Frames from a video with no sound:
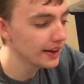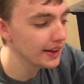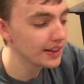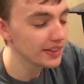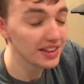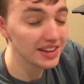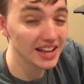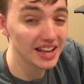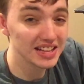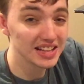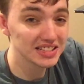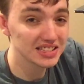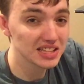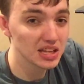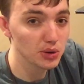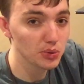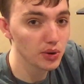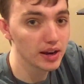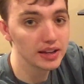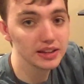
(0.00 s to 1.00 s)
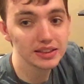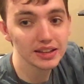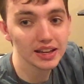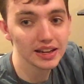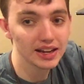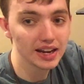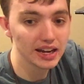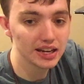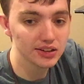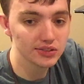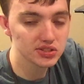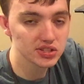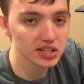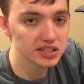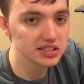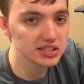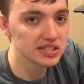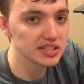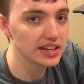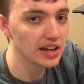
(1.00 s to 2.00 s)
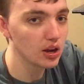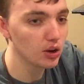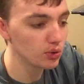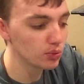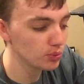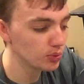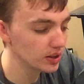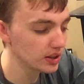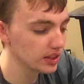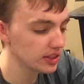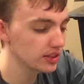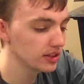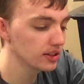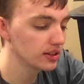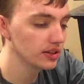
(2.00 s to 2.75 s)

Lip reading: Then as they write, that kind of sucks it out with